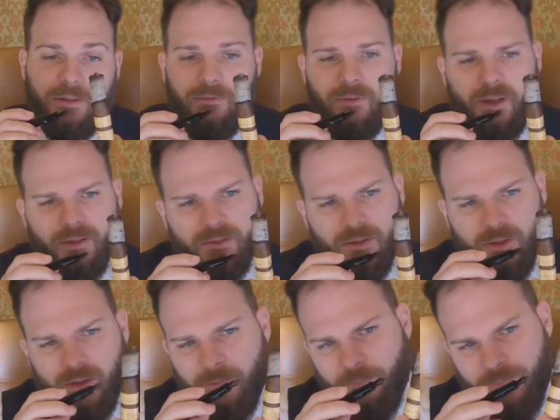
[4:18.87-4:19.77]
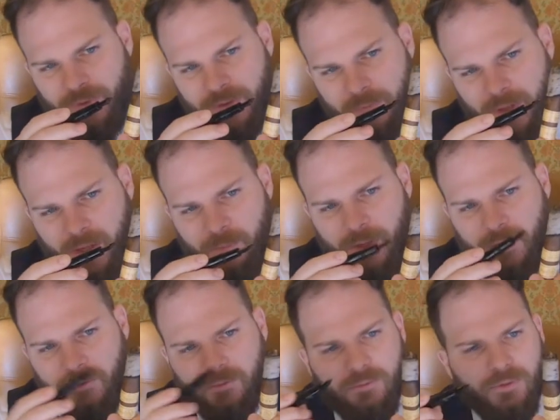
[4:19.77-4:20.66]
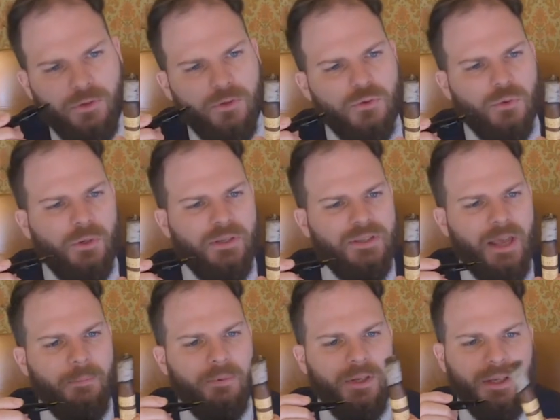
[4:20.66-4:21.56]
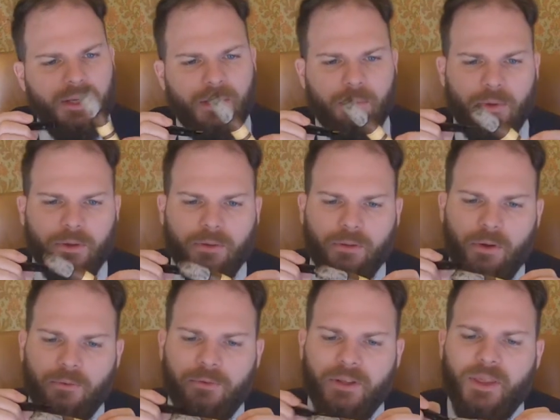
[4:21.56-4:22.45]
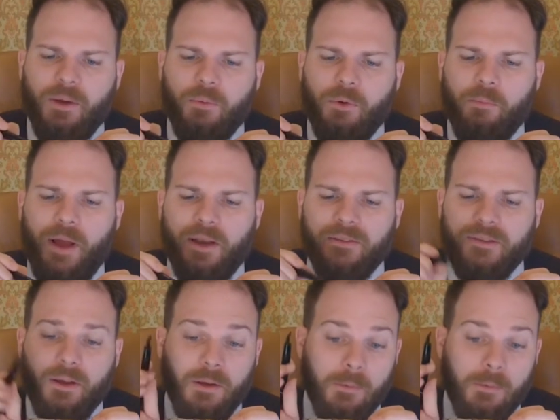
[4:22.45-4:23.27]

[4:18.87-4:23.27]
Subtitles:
In fact, something a bit unusual is happening here, but hopefully that will balance out.